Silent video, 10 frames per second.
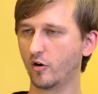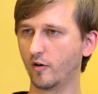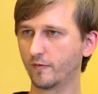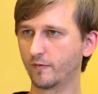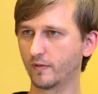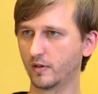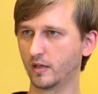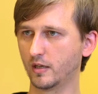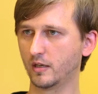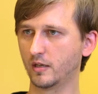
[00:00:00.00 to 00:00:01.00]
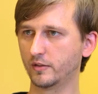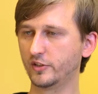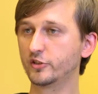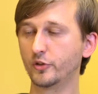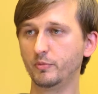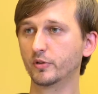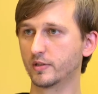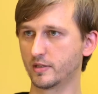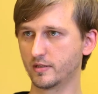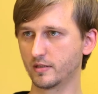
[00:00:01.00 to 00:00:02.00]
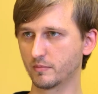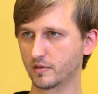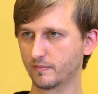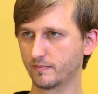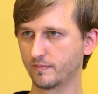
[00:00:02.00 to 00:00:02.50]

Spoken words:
of distributed systems.